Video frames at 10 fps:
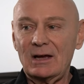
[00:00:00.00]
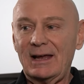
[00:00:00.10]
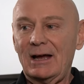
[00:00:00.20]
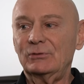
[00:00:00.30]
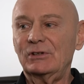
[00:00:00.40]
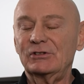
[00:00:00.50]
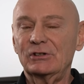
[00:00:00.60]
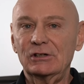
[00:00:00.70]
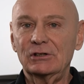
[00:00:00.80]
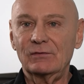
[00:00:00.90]
accounts as
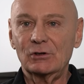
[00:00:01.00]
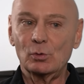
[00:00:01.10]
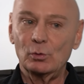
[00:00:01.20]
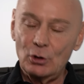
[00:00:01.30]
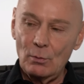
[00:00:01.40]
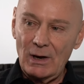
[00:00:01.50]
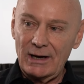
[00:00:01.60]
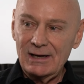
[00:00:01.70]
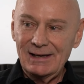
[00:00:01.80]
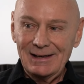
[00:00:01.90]
an individual. You can
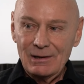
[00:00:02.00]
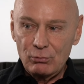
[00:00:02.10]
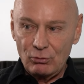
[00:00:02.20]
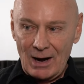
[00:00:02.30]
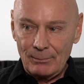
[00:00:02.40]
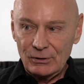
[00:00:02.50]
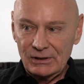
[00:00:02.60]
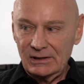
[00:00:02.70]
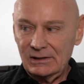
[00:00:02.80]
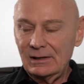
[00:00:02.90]
buy
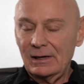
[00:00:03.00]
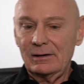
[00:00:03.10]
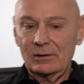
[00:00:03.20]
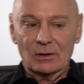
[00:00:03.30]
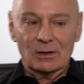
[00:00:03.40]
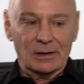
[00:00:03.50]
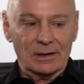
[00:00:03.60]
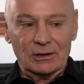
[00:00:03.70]
property, uh,